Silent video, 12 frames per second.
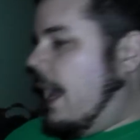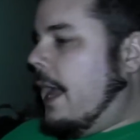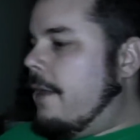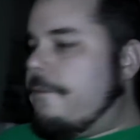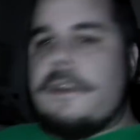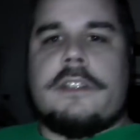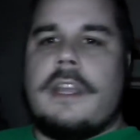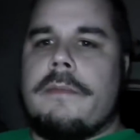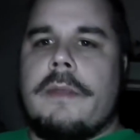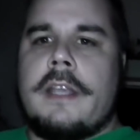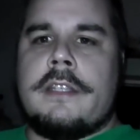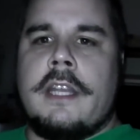And for
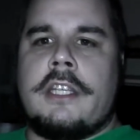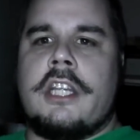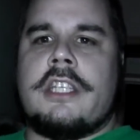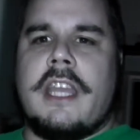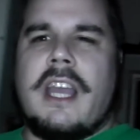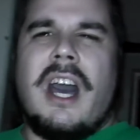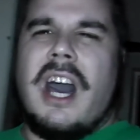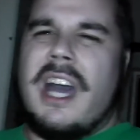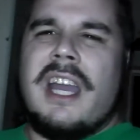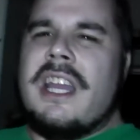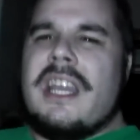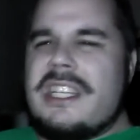some reason, like, she's like,
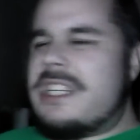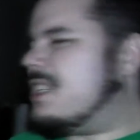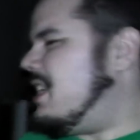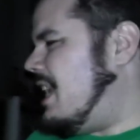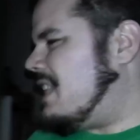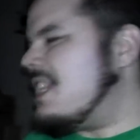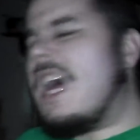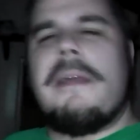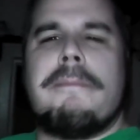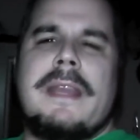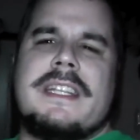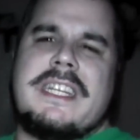oh. she goes, it's not a
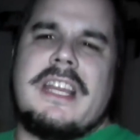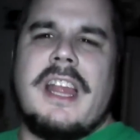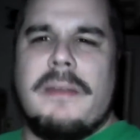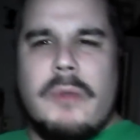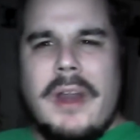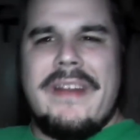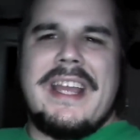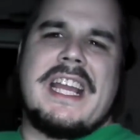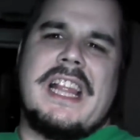big deal, I'm wearing